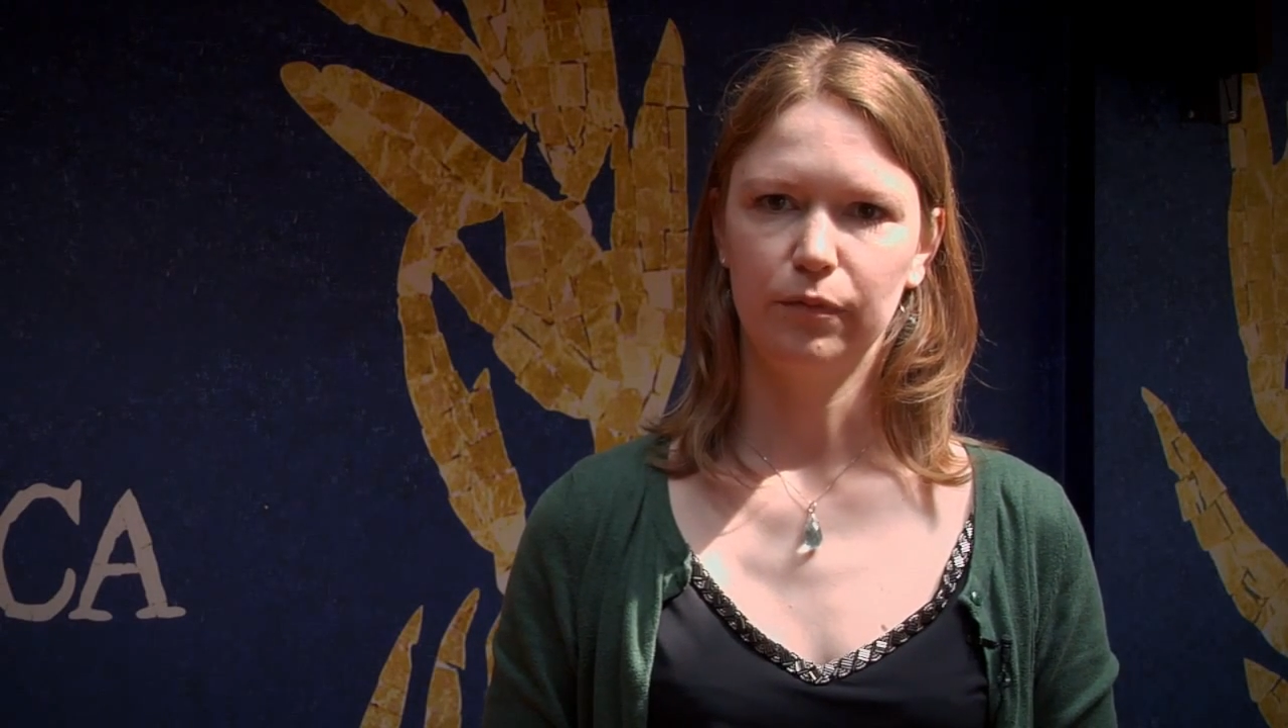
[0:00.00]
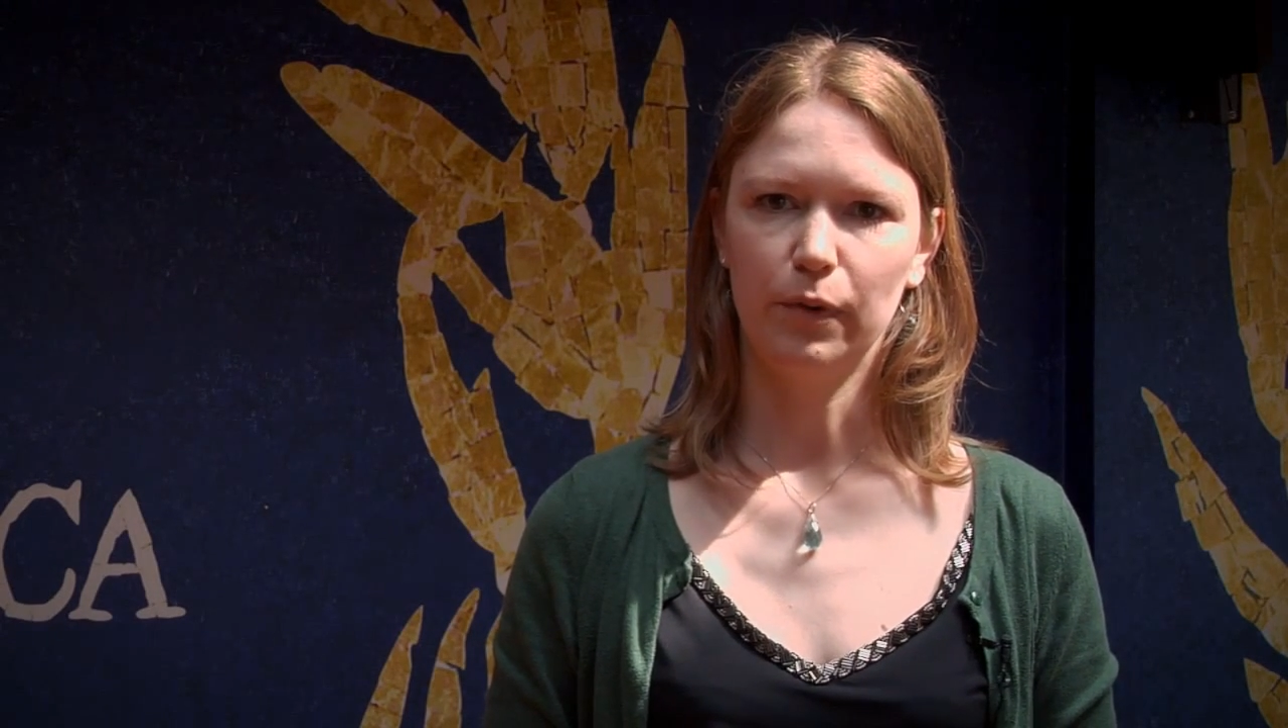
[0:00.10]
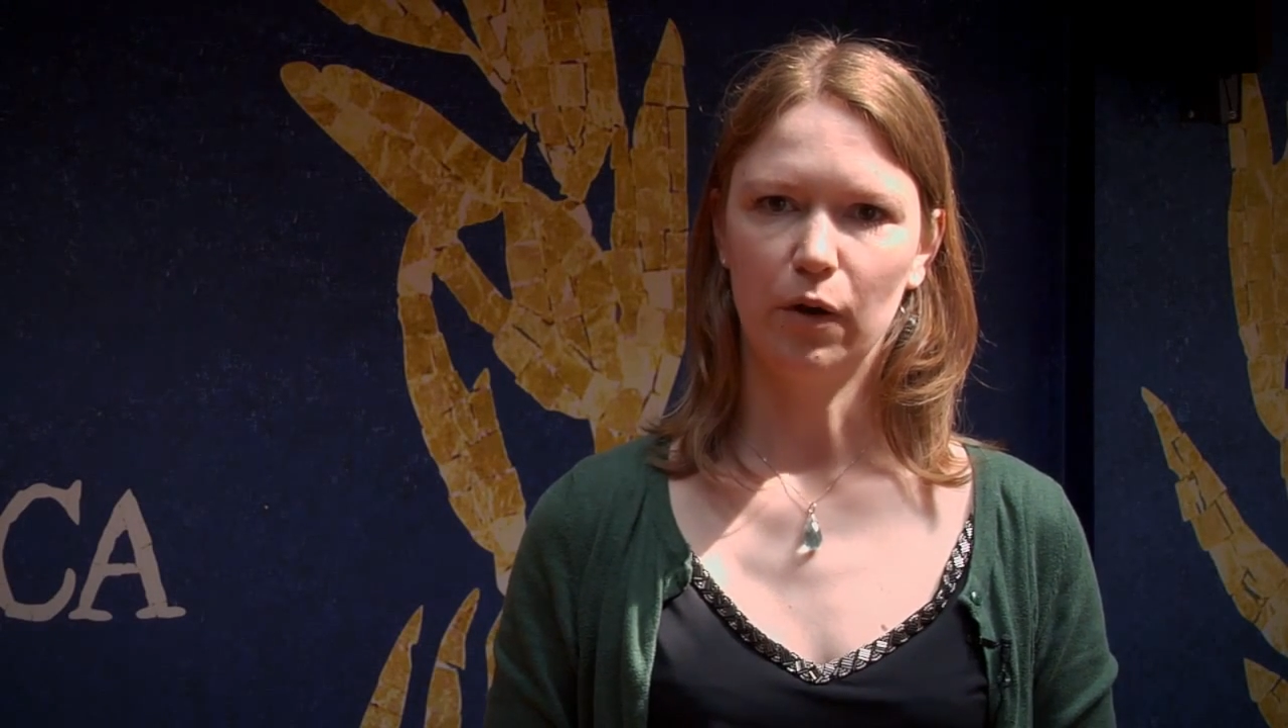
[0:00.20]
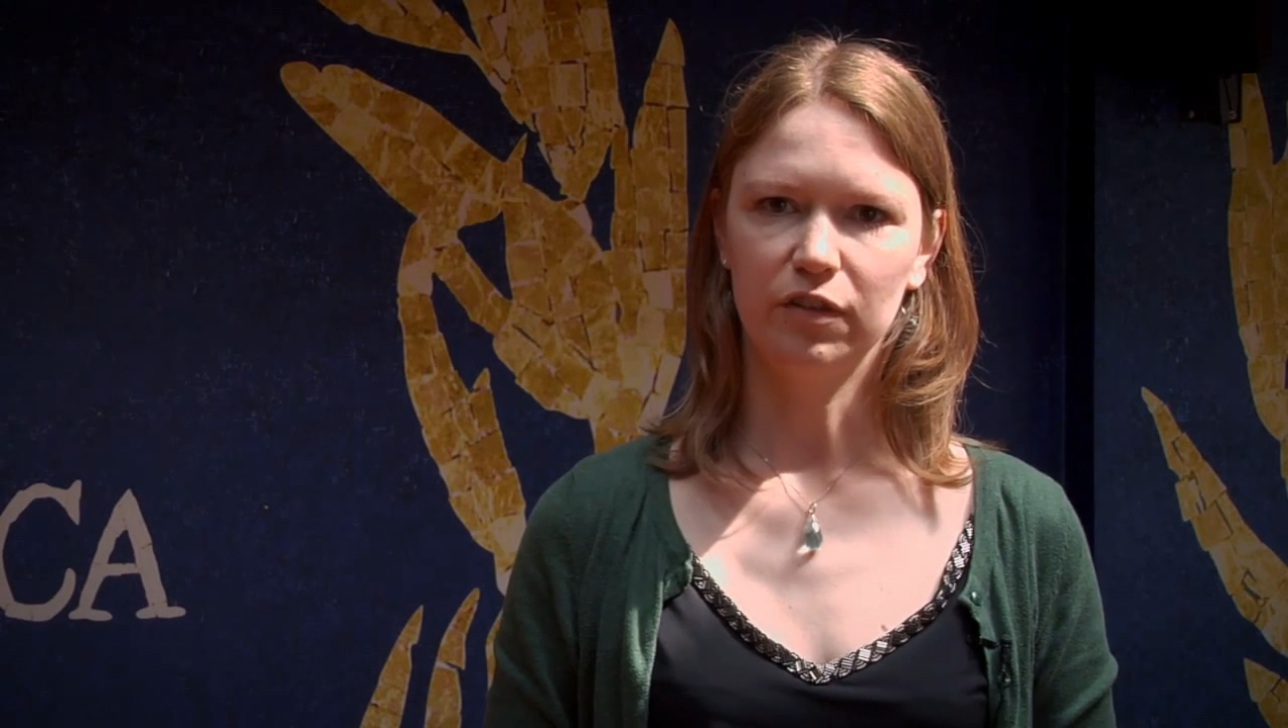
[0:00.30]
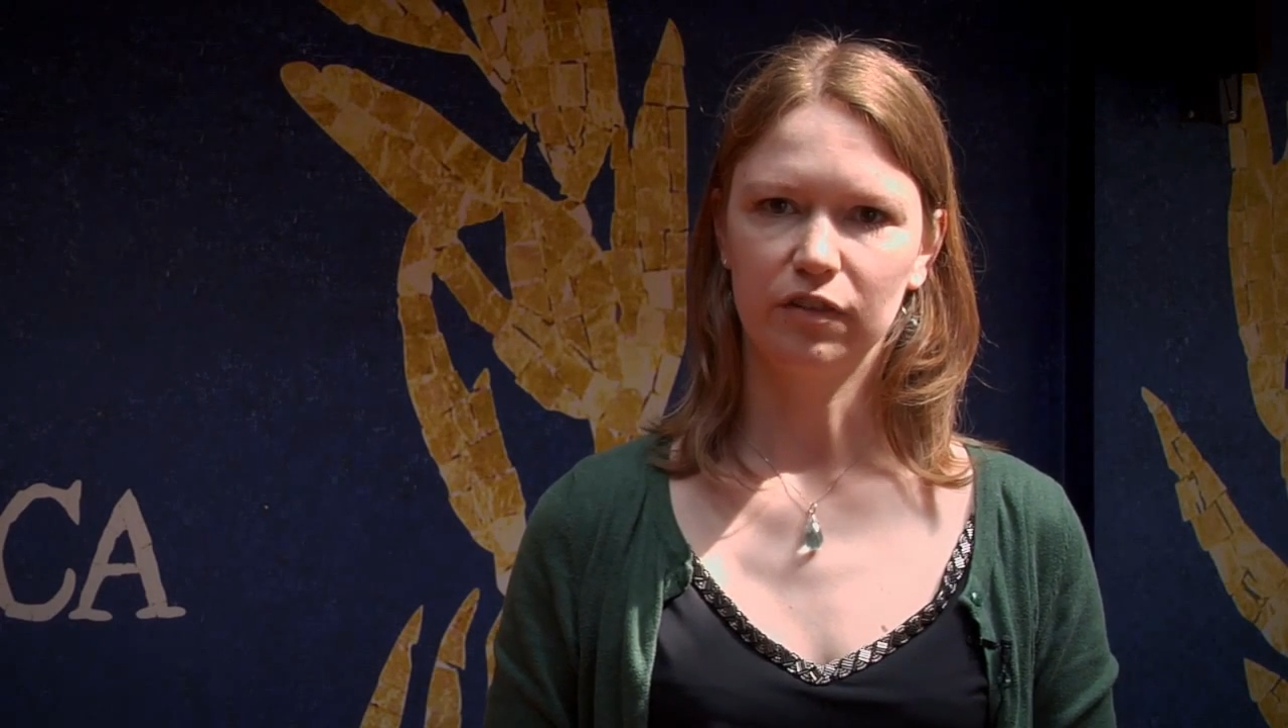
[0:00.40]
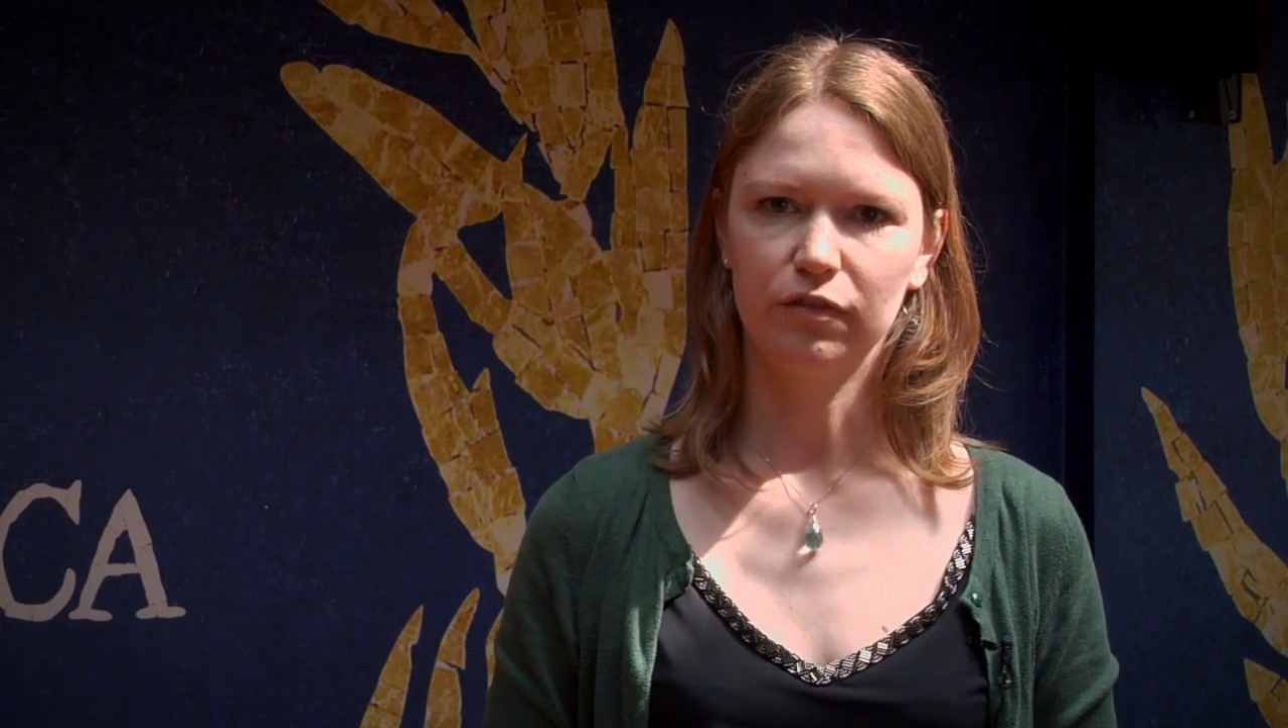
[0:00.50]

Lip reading: approach